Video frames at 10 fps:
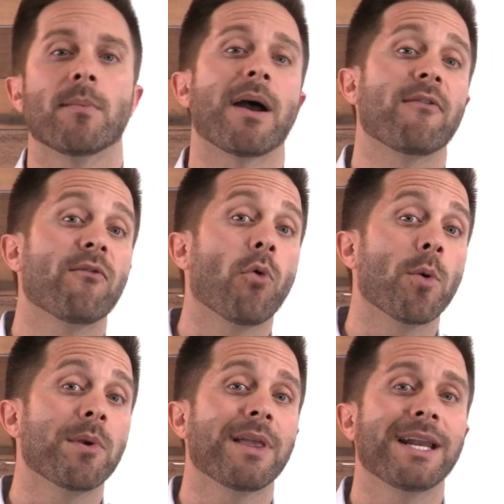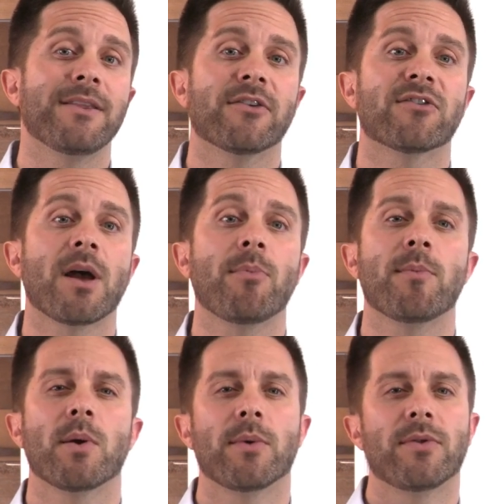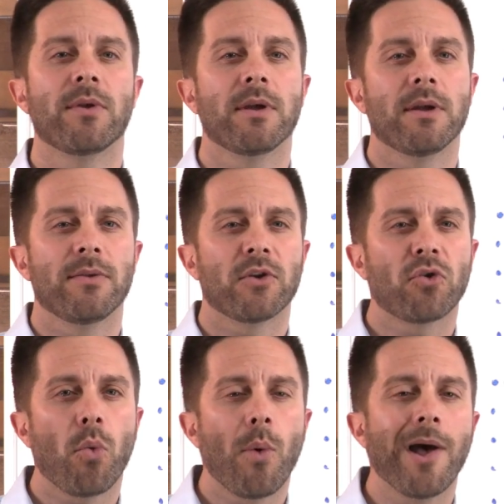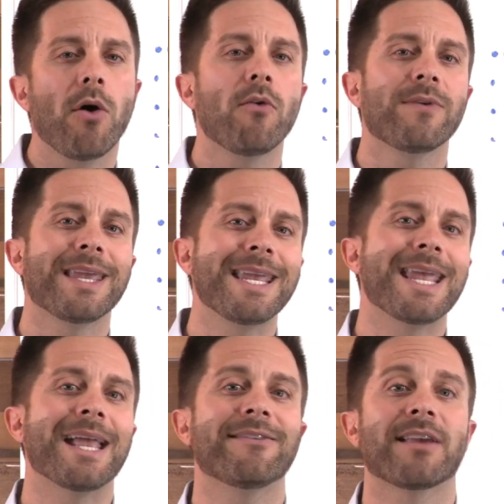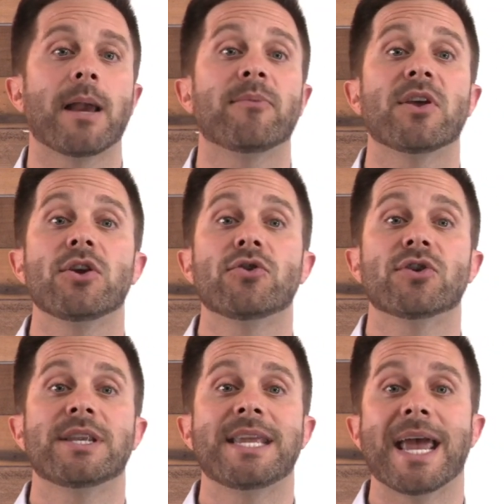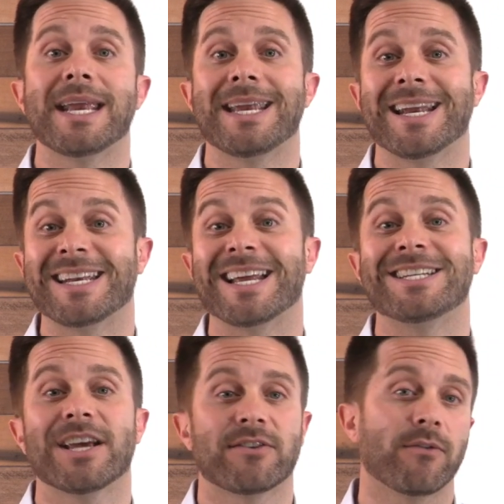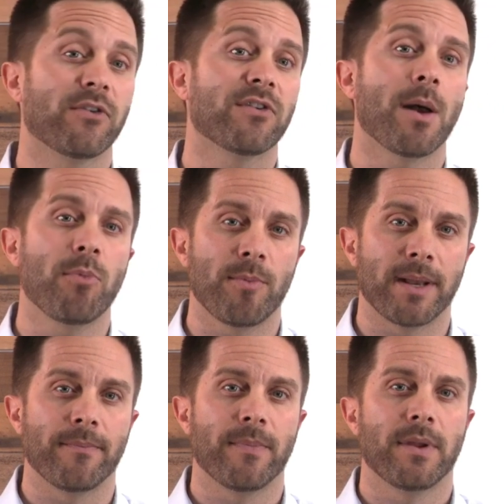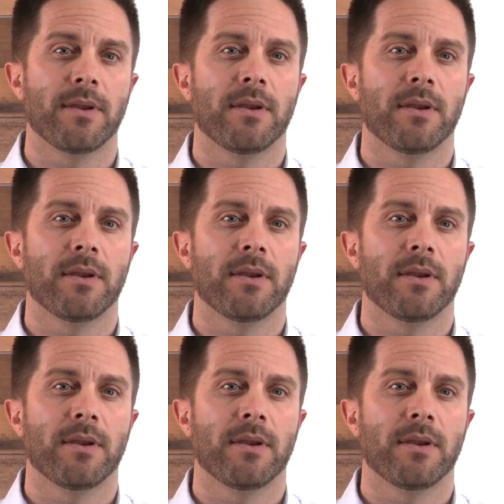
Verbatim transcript: Um, I formulated this supplement with the 12 key enzymes that you should get in a digestive supplement.